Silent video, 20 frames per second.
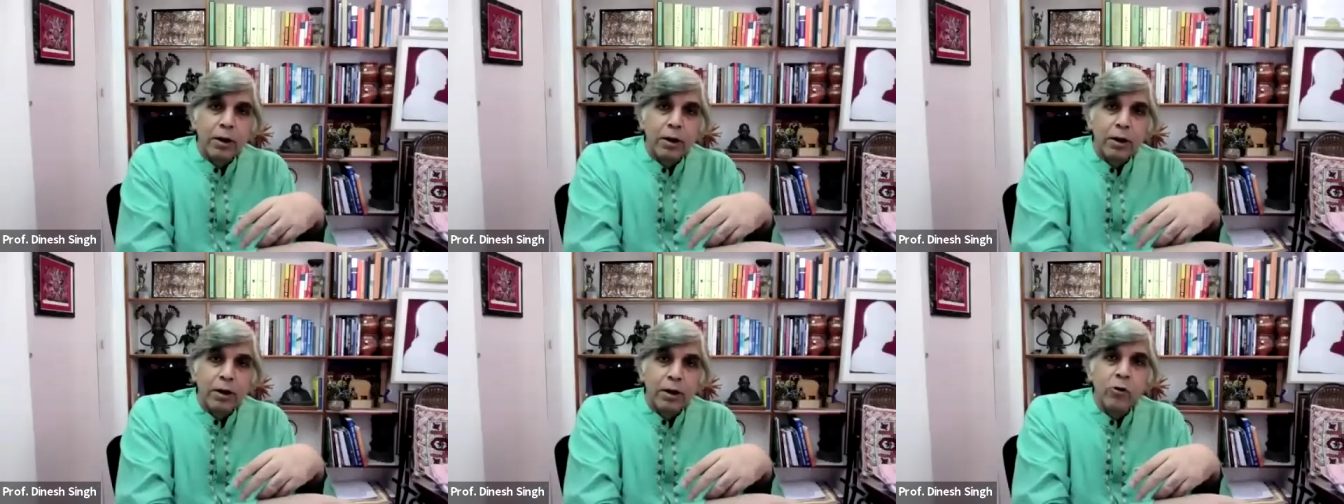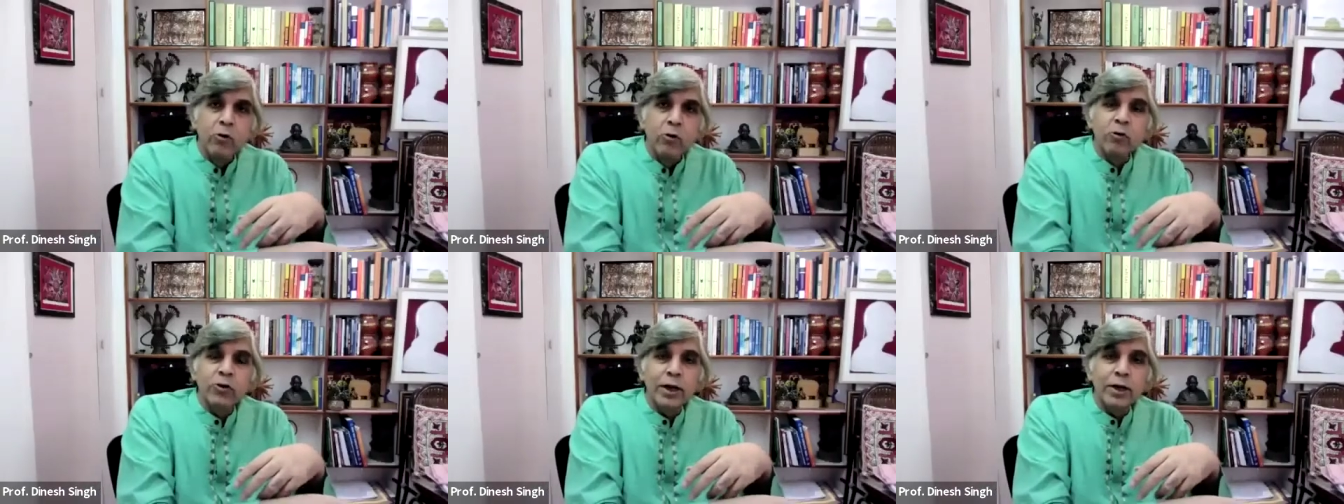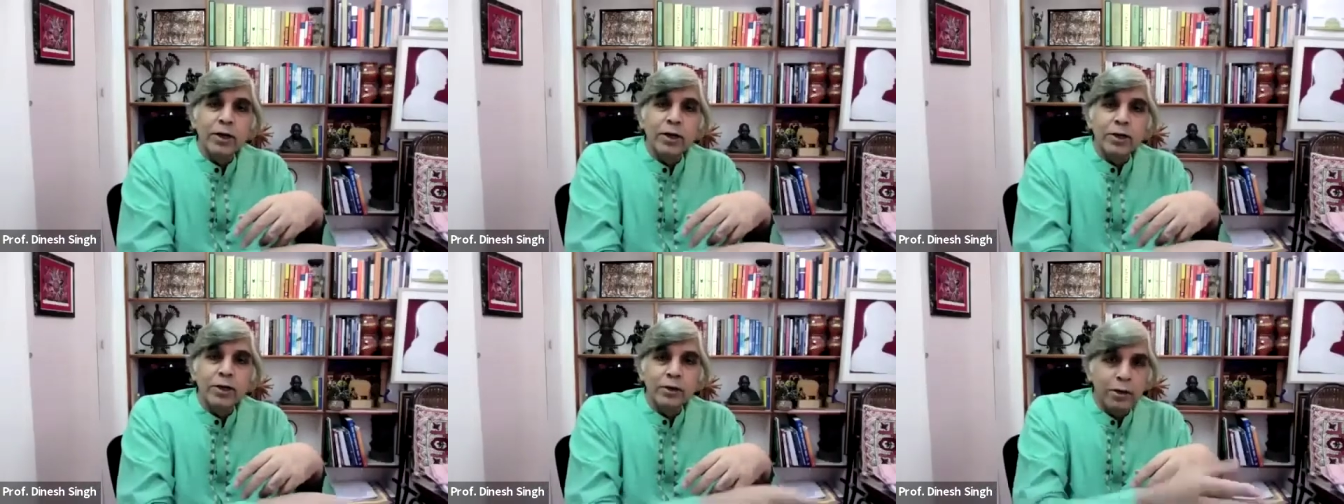news
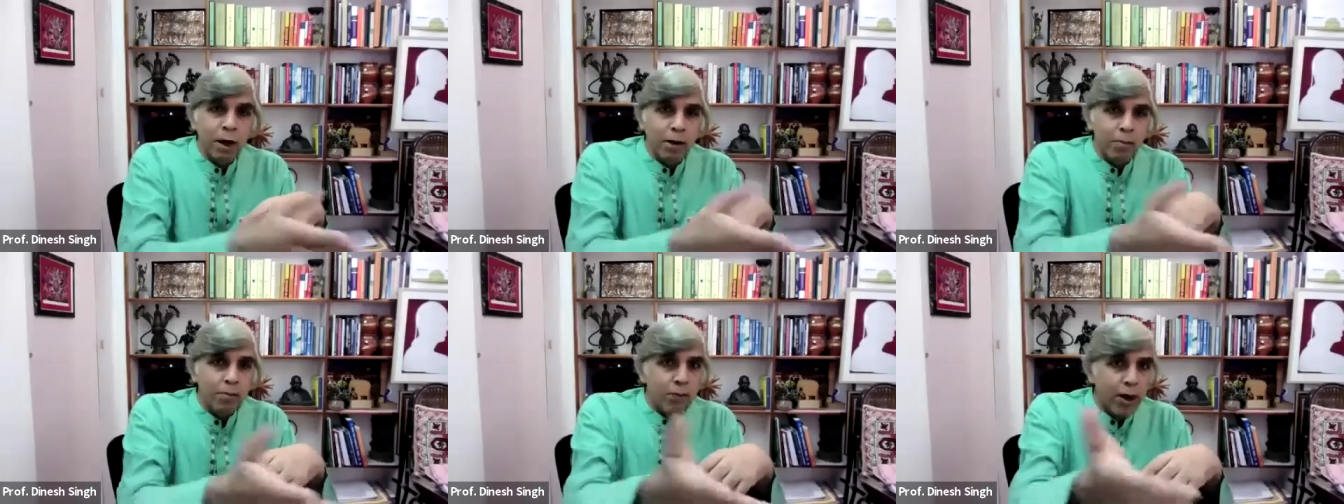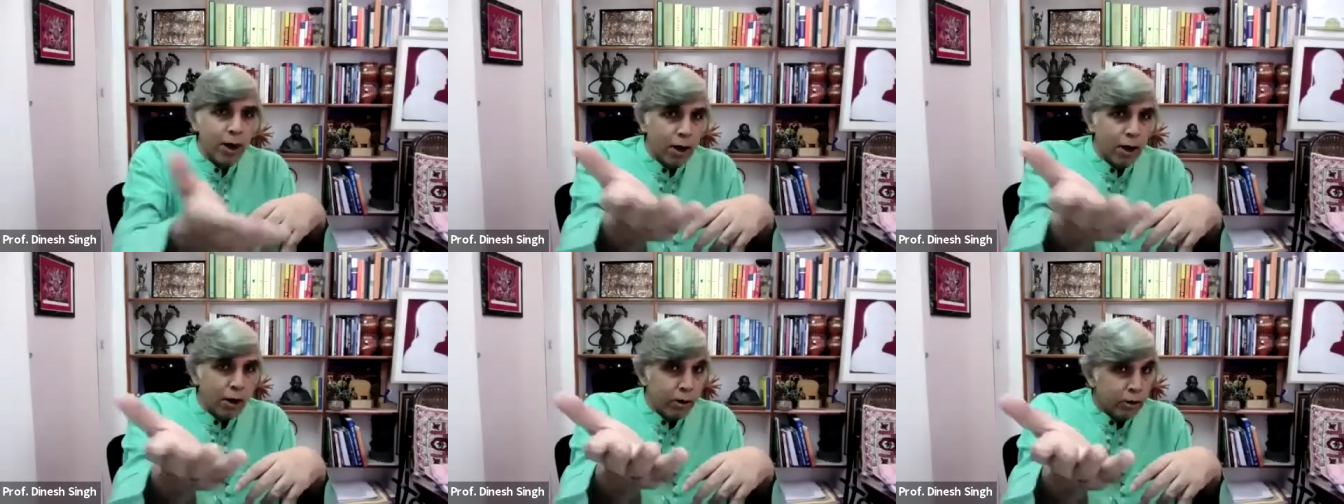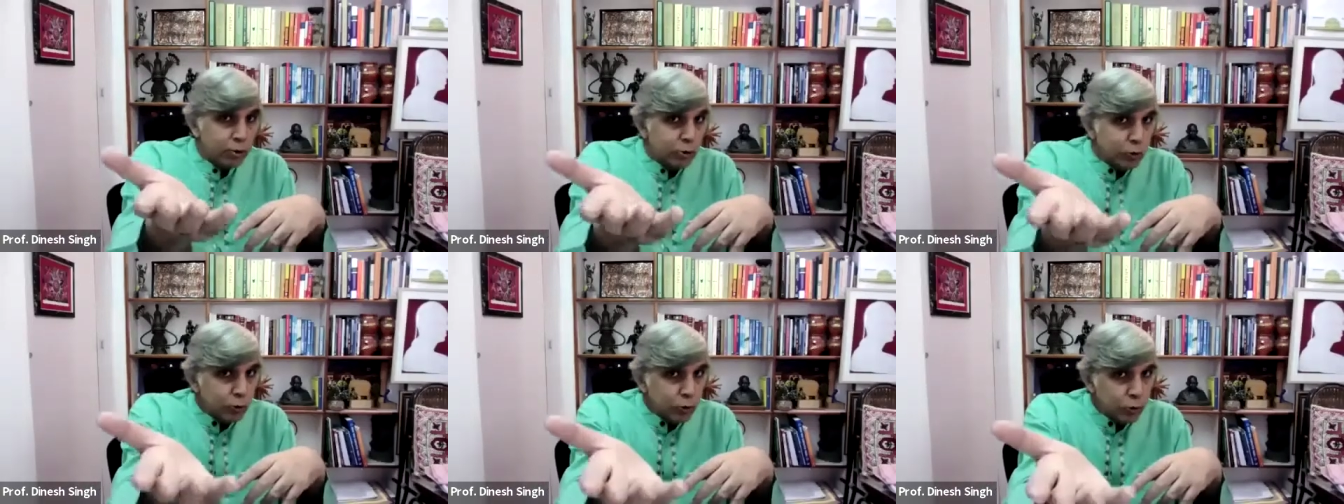that has come
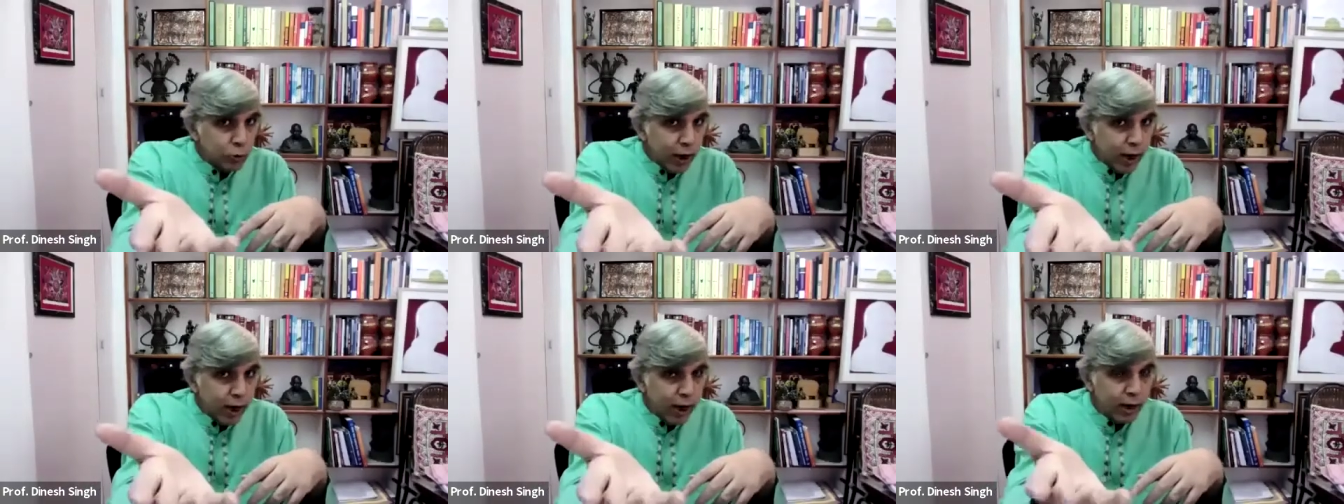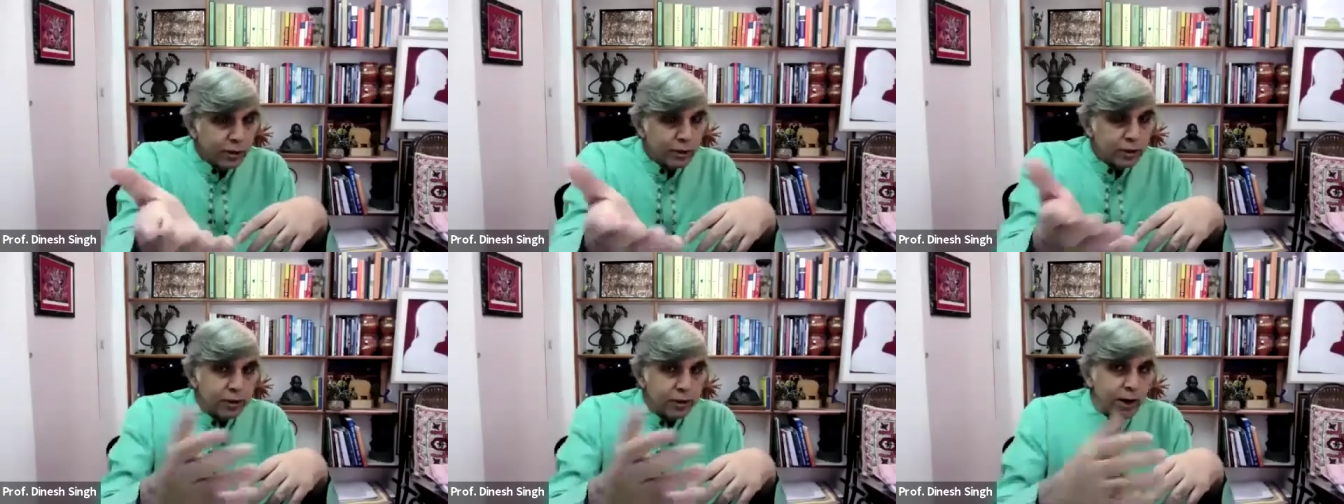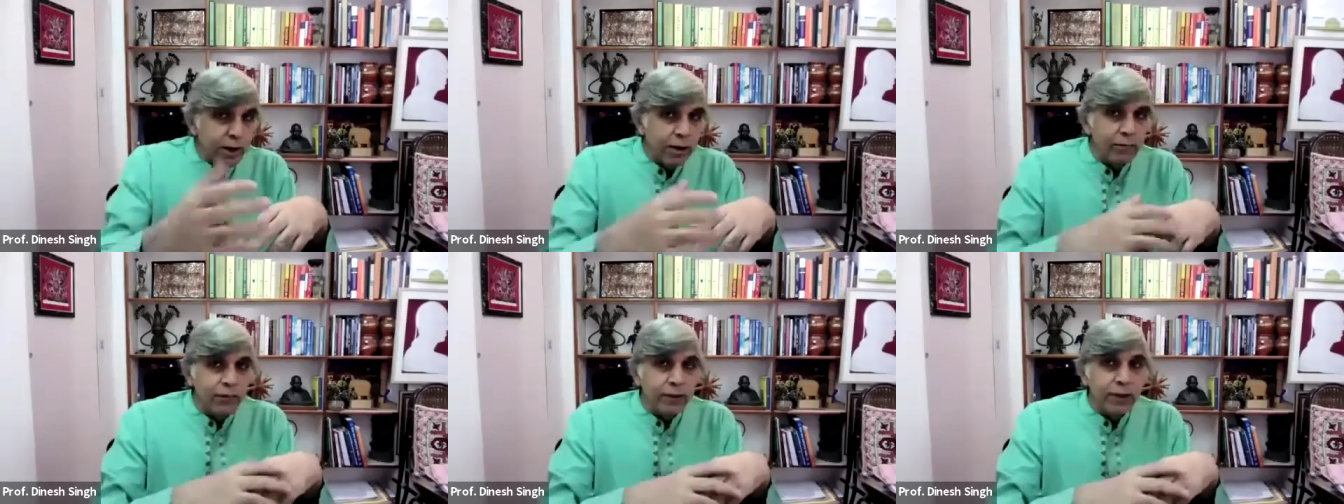today
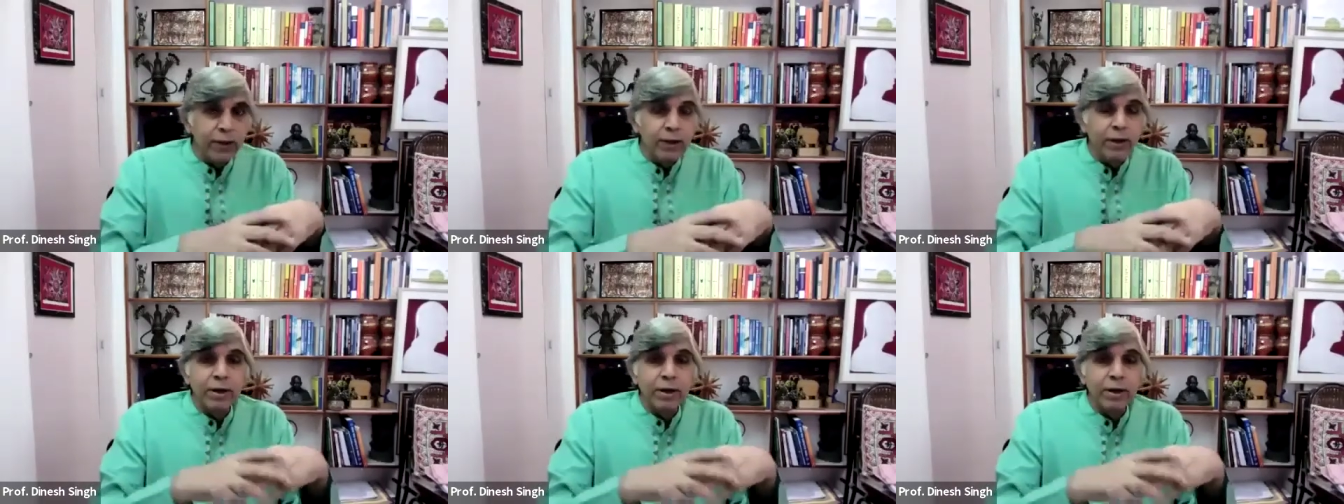itself,